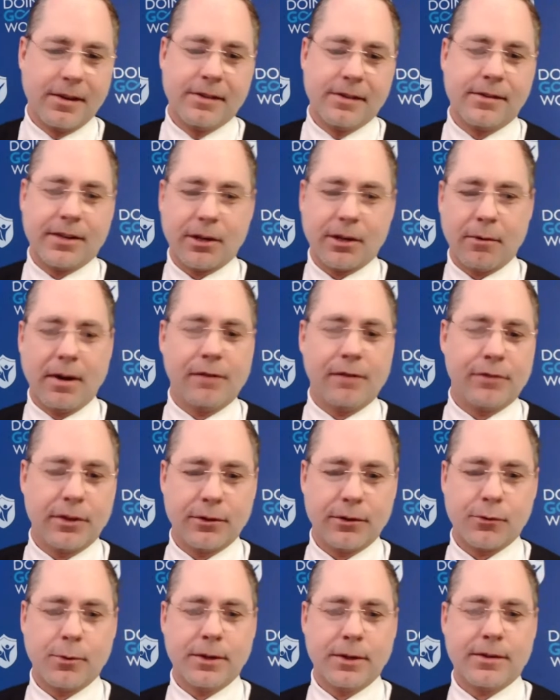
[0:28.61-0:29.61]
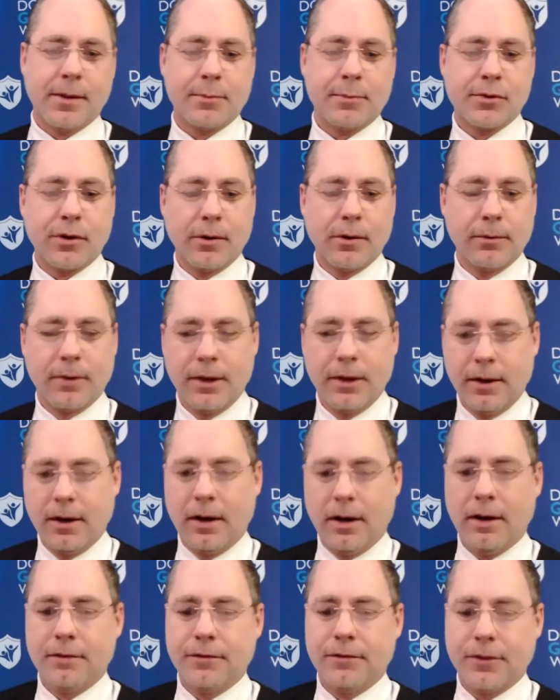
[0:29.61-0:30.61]
Stick around for this week's episode
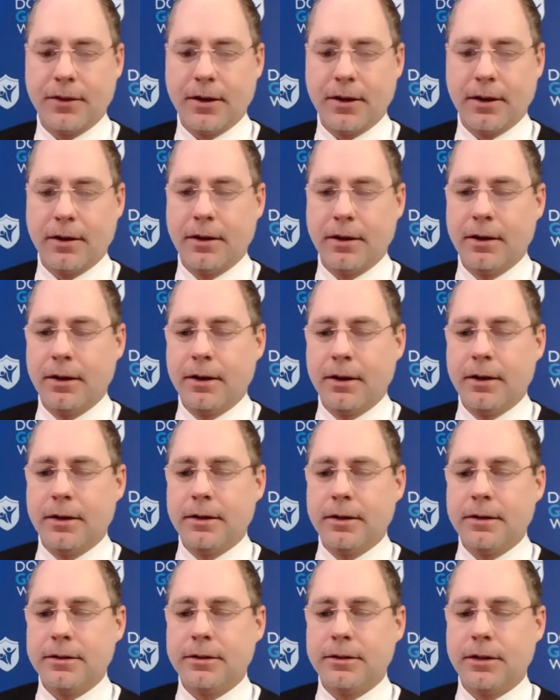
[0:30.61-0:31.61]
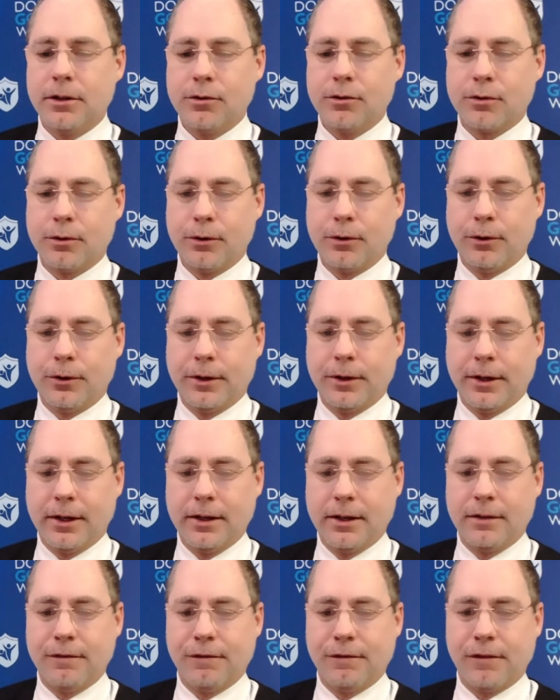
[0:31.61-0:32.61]
of the Digital
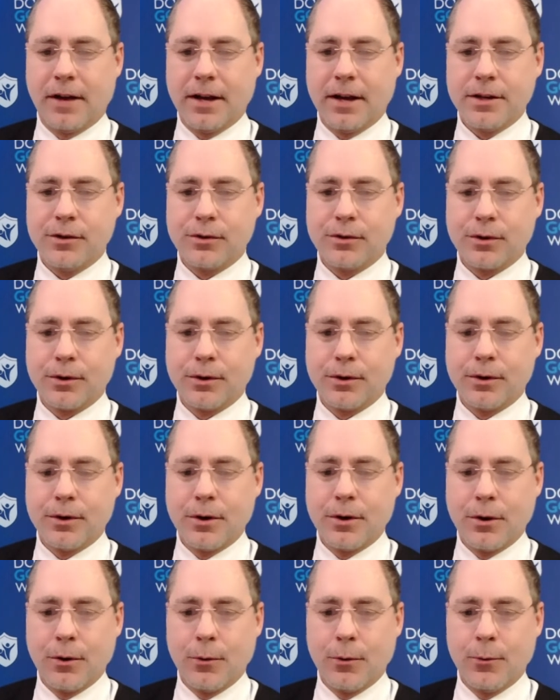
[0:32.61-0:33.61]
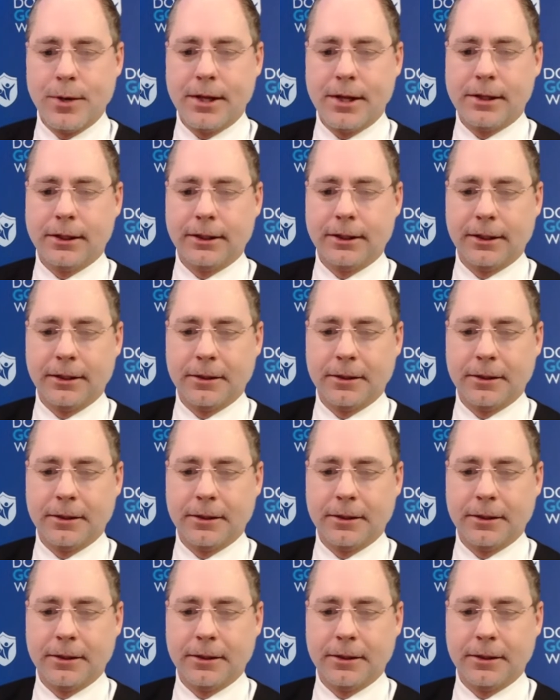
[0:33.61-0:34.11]
Advisor Weekly.